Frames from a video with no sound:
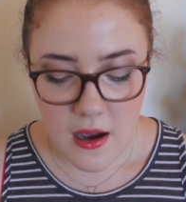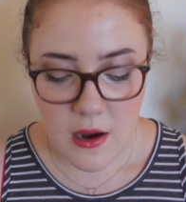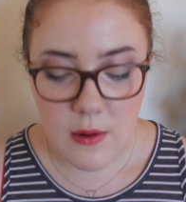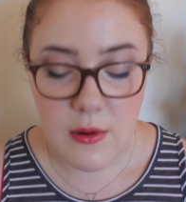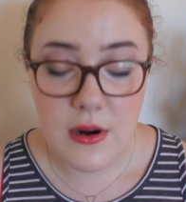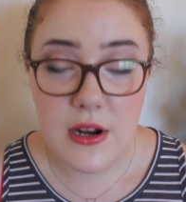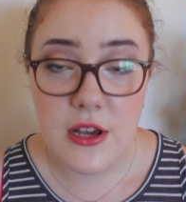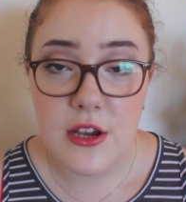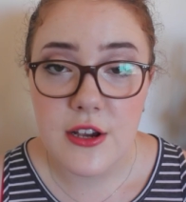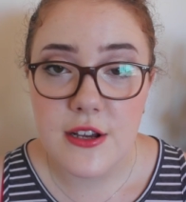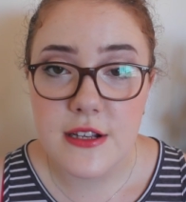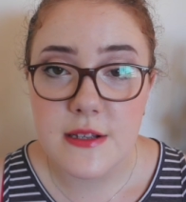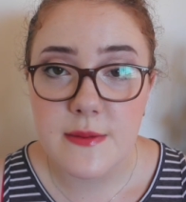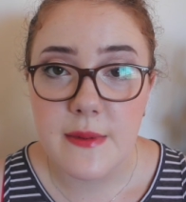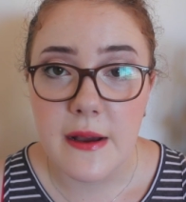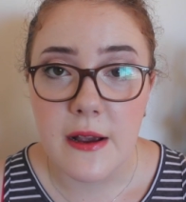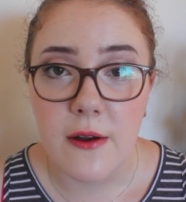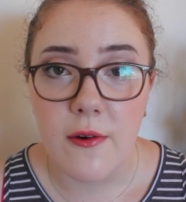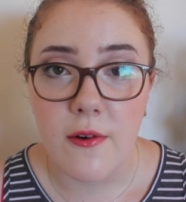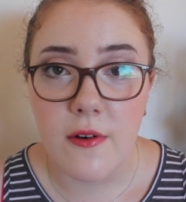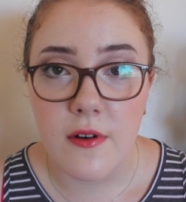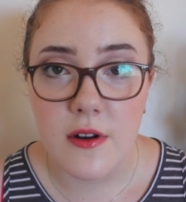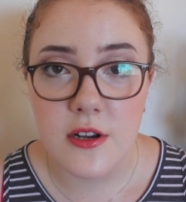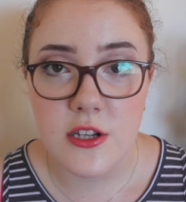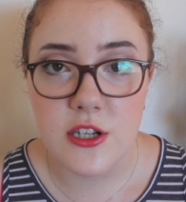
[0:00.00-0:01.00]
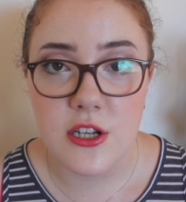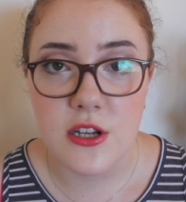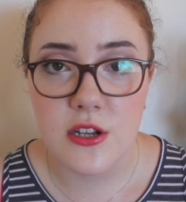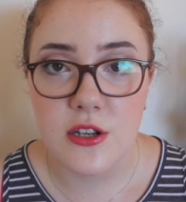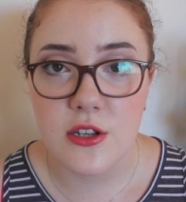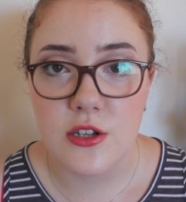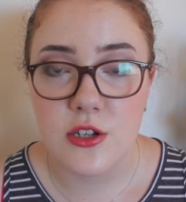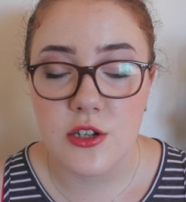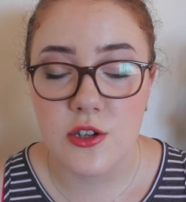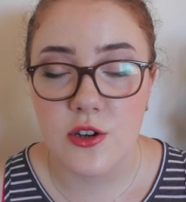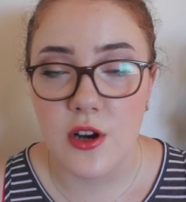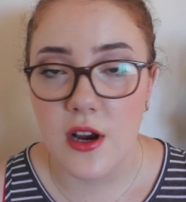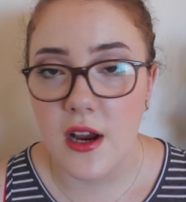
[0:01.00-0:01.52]
I want to use my
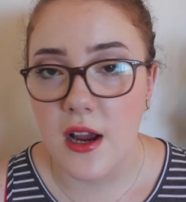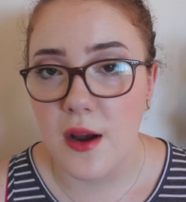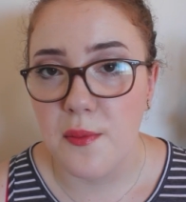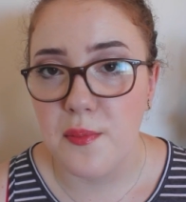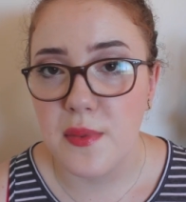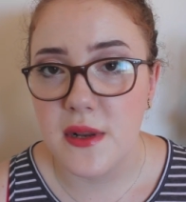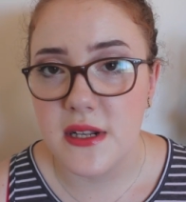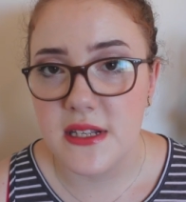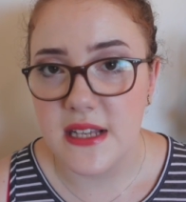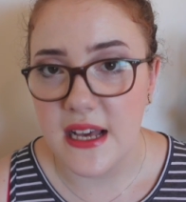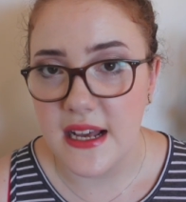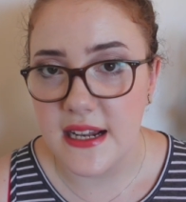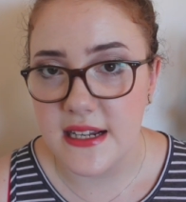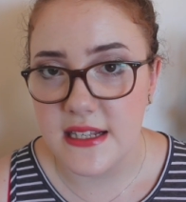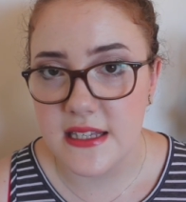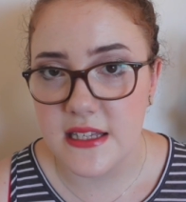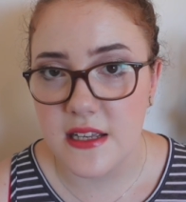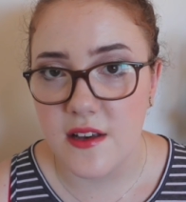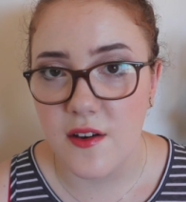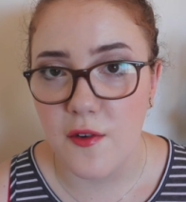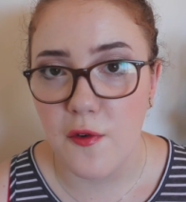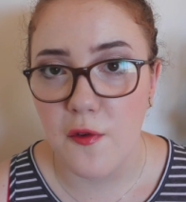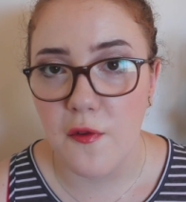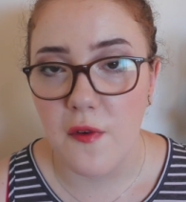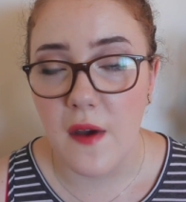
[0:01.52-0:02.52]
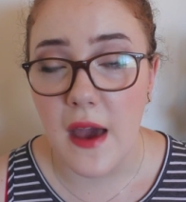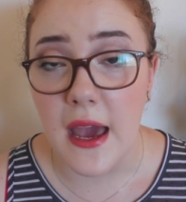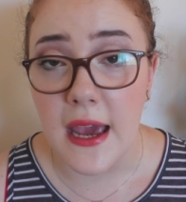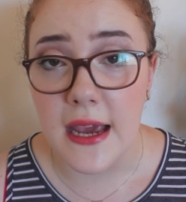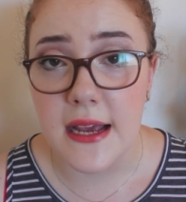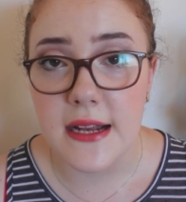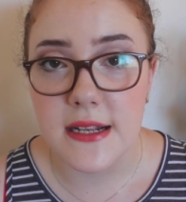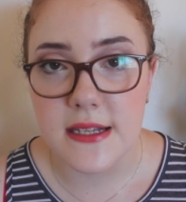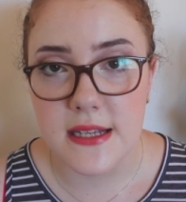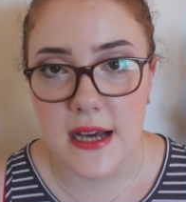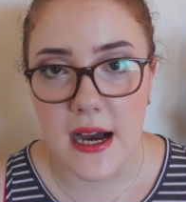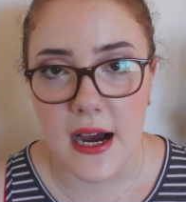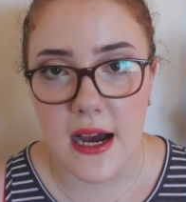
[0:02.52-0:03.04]
Origins Drink Up Intensive
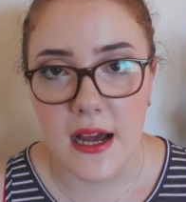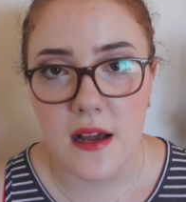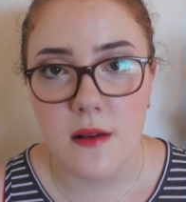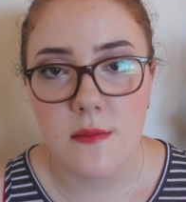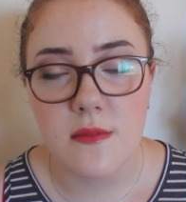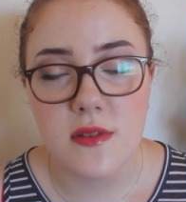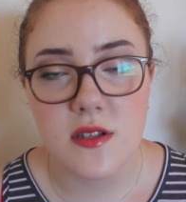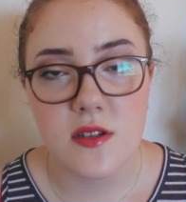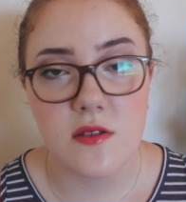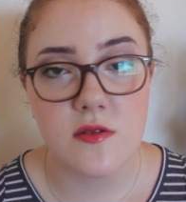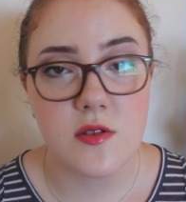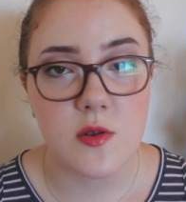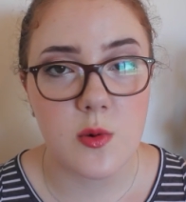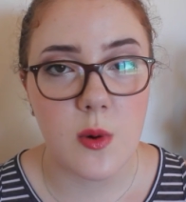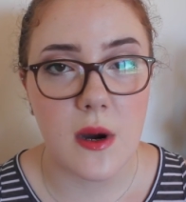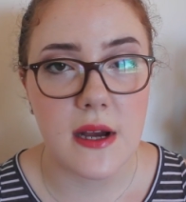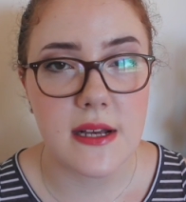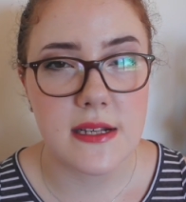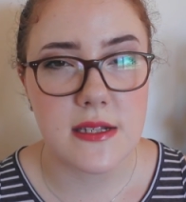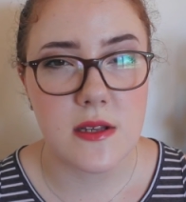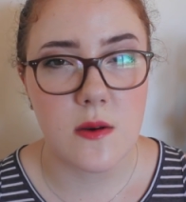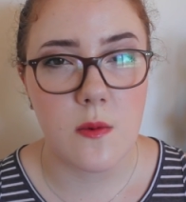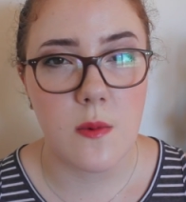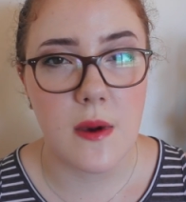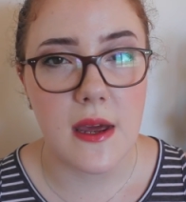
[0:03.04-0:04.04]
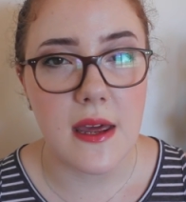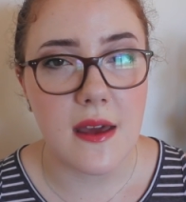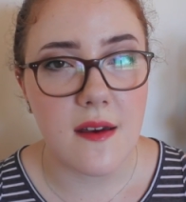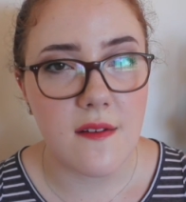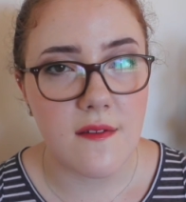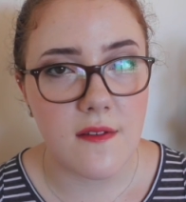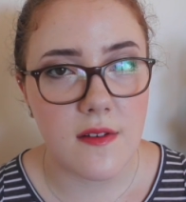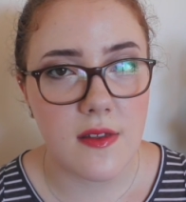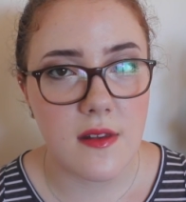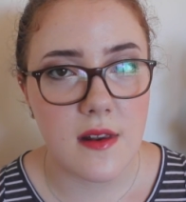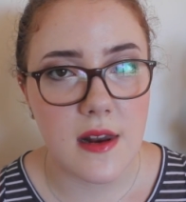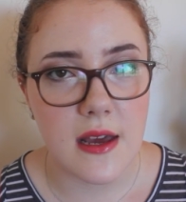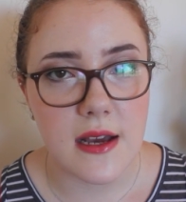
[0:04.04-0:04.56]
8 times, so twice a week
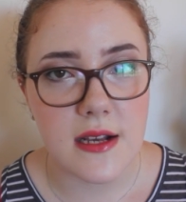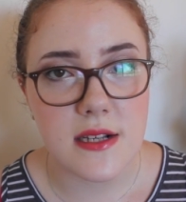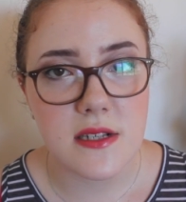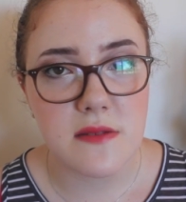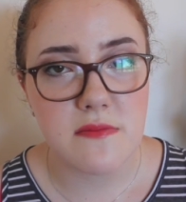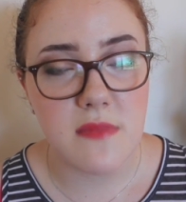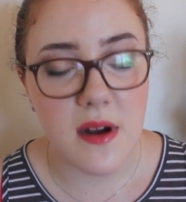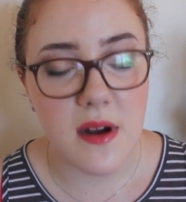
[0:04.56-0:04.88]
for the next